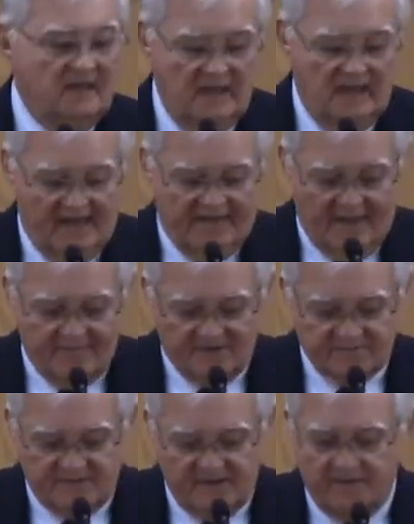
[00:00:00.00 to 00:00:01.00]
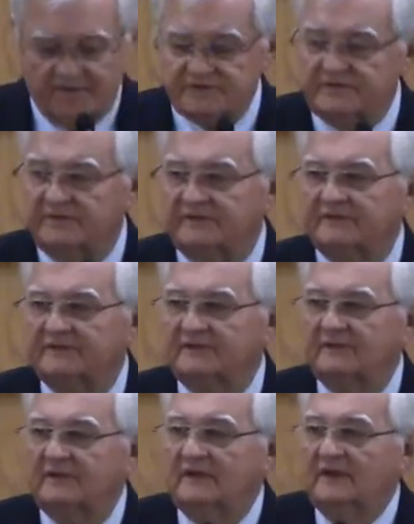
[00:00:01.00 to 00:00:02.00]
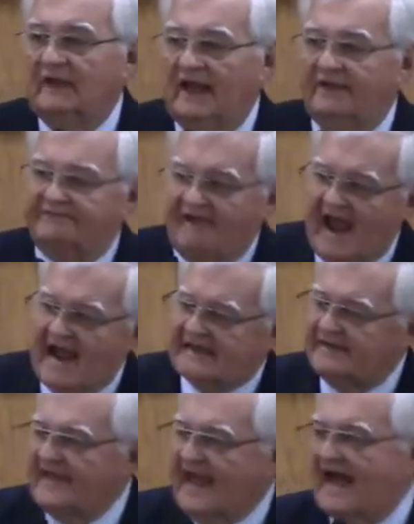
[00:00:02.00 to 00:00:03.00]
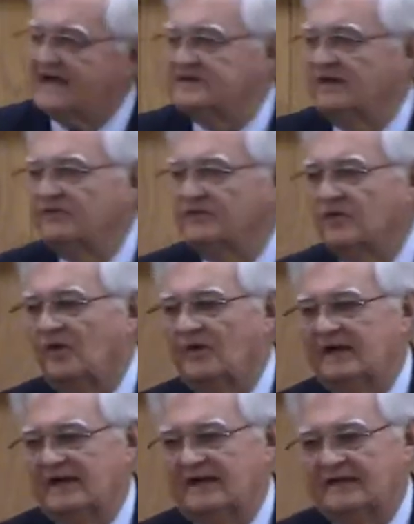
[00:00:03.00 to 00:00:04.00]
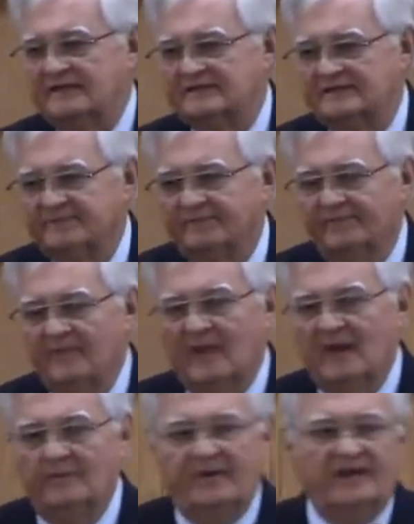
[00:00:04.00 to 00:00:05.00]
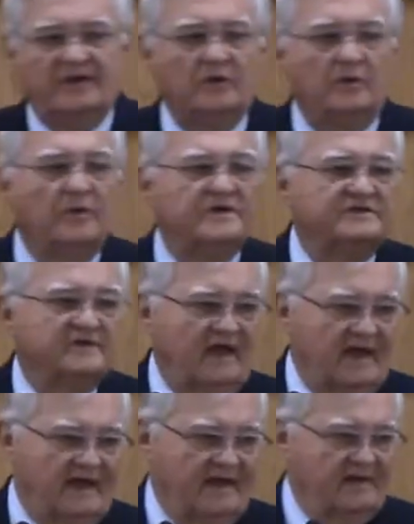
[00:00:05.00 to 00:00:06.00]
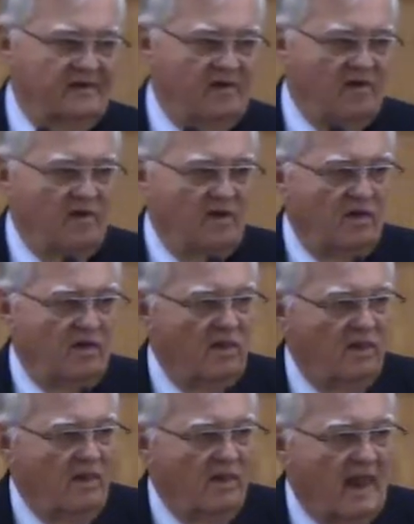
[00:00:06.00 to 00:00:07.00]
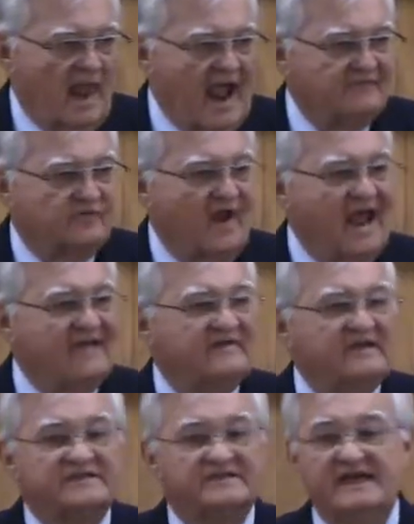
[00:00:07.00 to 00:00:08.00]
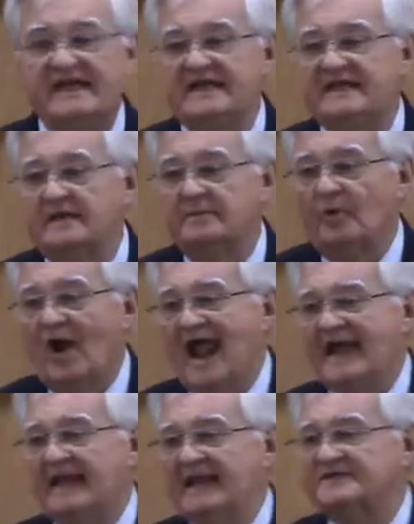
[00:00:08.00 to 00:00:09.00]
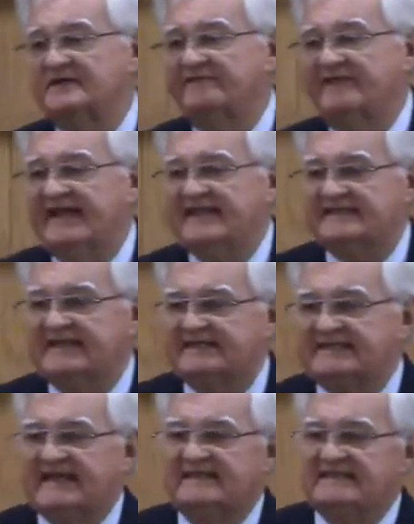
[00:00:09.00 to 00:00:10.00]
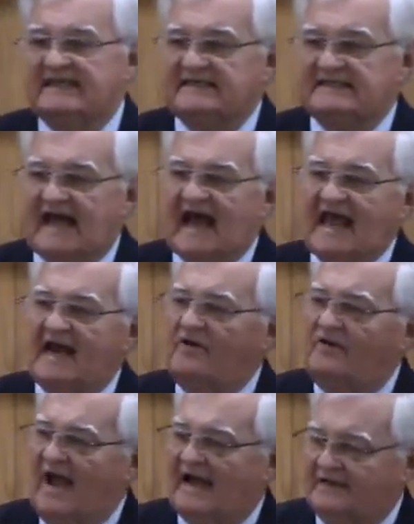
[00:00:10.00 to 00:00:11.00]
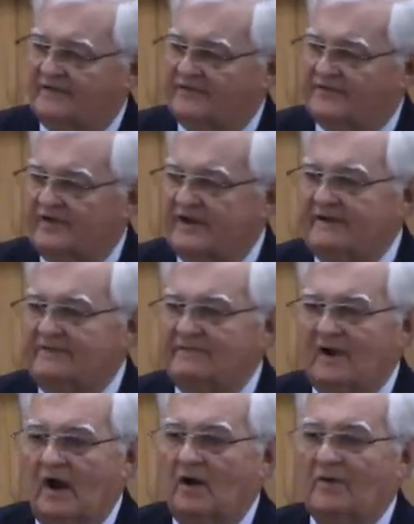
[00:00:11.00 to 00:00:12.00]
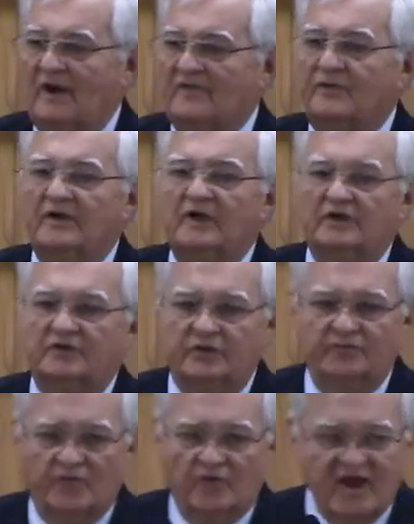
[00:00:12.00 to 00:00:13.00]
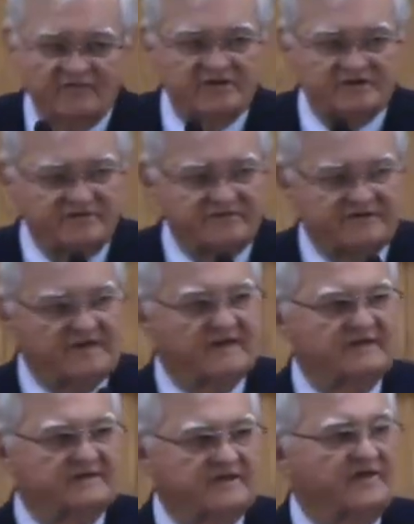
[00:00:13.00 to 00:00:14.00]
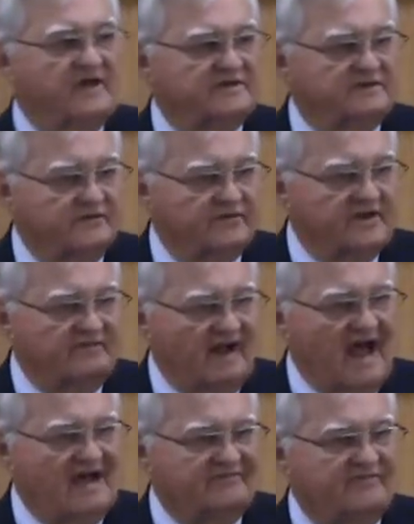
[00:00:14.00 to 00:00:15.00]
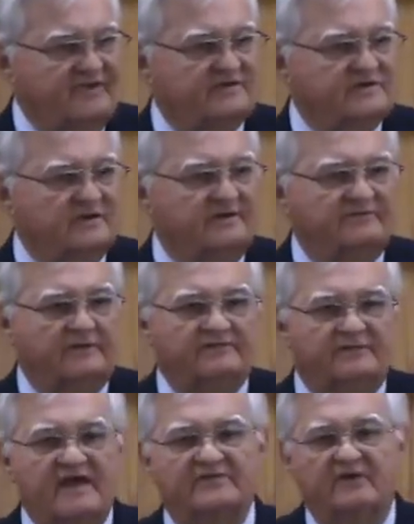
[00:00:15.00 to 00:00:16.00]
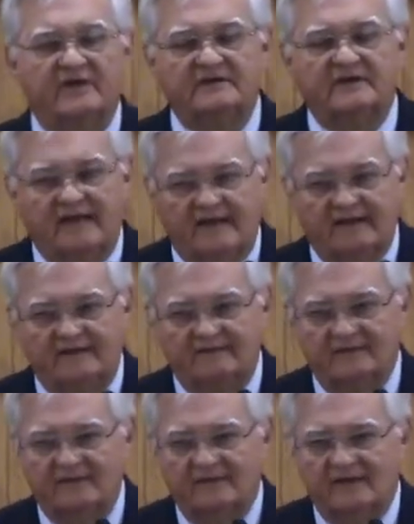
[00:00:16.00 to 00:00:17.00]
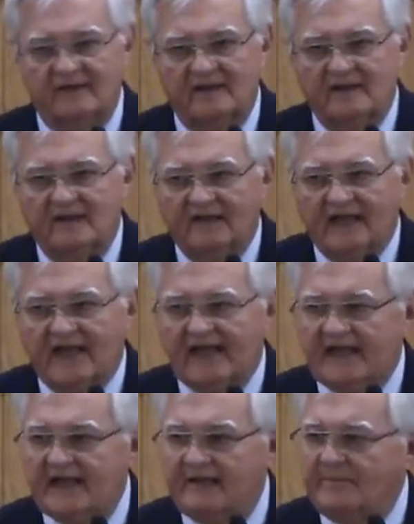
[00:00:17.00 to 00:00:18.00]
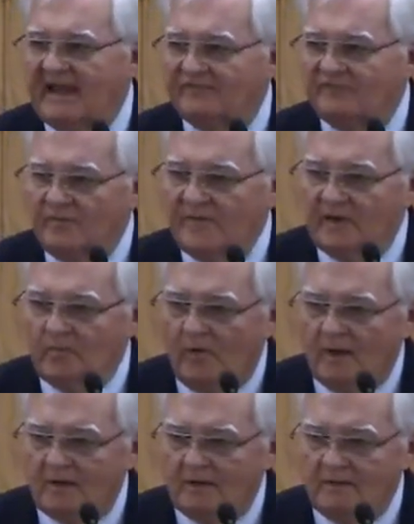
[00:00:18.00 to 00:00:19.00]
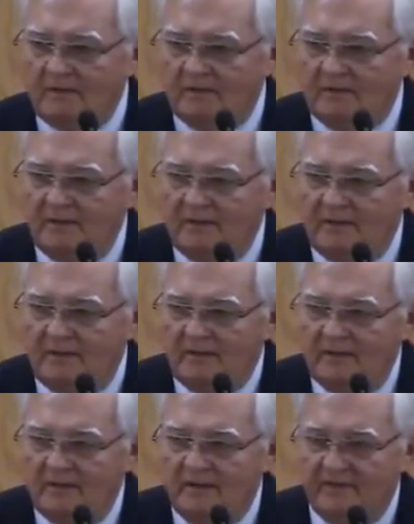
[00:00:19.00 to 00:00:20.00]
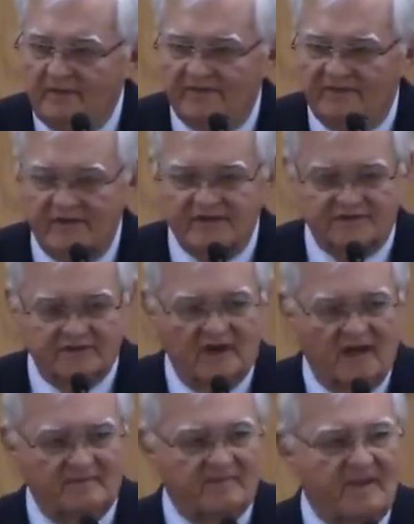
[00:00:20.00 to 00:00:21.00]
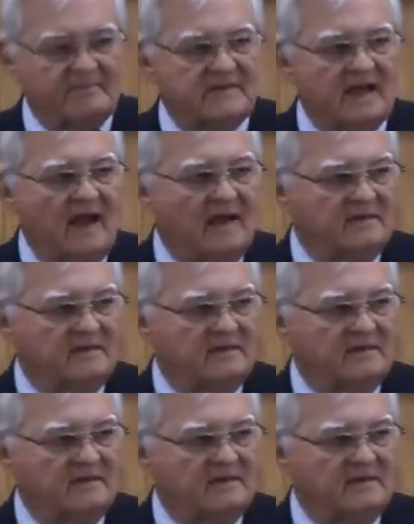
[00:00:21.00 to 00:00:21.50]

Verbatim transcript: And that must be understood. In fact, at the household of Cornelius, Peter would say, after having seen the miraculous events that said the Gentile had a right to the tree, or rather to forgiveness of sins, and thus the tree of life eventually, if they're faithful unto death. Can any man forbid water? That they should not be baptized.